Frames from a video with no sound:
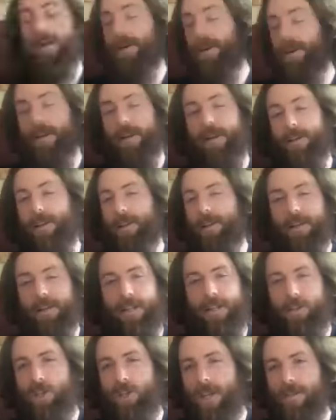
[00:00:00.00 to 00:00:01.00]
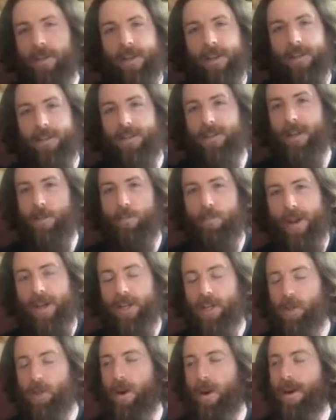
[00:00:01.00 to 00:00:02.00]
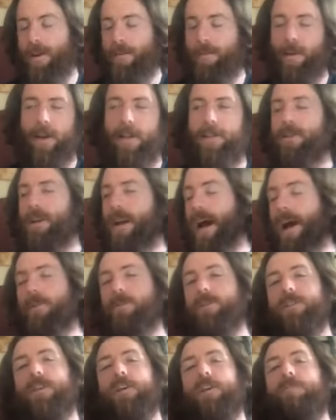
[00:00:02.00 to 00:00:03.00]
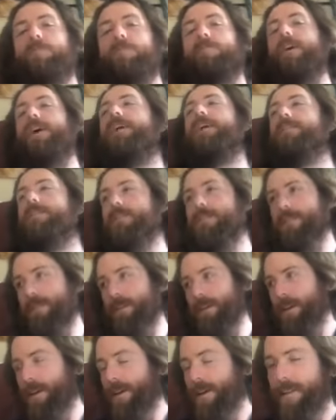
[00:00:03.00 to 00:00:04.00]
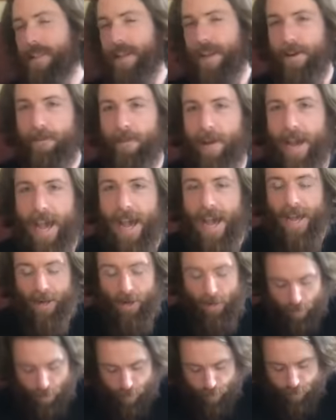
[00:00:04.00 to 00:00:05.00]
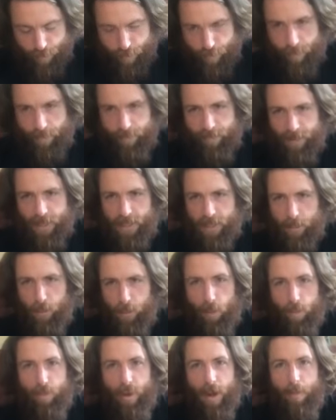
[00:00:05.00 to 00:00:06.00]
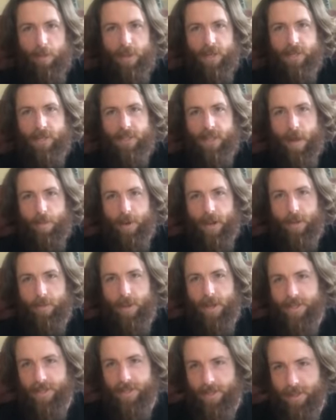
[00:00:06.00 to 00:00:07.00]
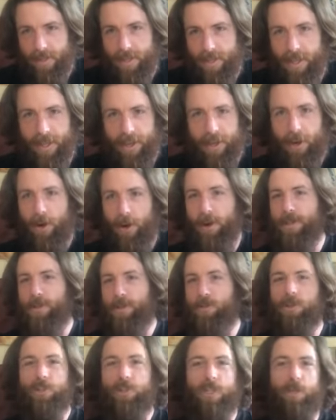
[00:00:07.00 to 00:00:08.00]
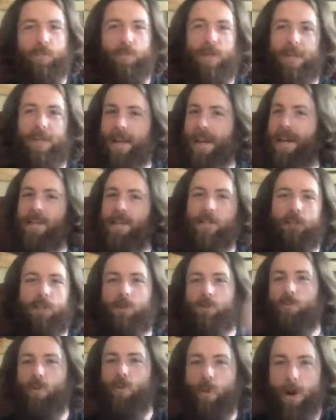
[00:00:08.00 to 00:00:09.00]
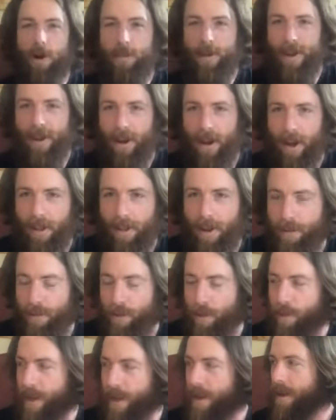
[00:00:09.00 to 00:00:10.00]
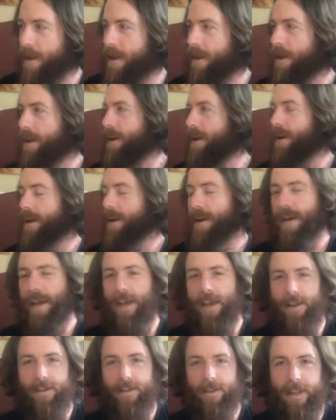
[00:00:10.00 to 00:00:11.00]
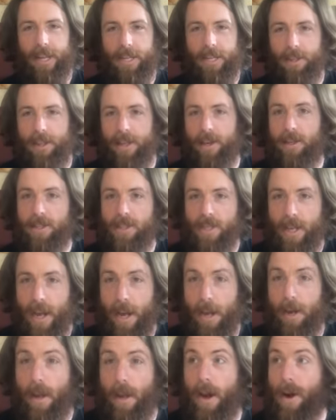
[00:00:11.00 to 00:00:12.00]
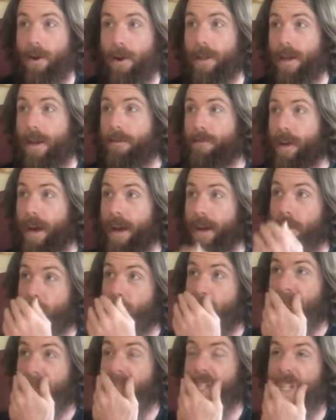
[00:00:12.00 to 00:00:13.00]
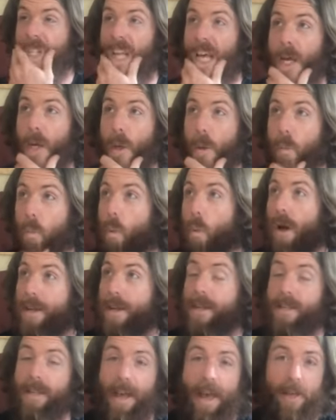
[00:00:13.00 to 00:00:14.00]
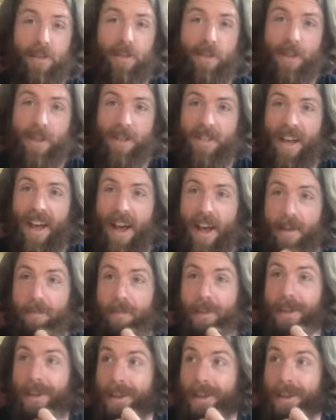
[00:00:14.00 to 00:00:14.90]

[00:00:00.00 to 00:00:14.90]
like achieving some benchmark. Fuck, dude, I was convinced that if I had visible bumpy stomach muscles, that girls would just be like swarming all over me. And like little did I know that if I'd invested like 1/10 the time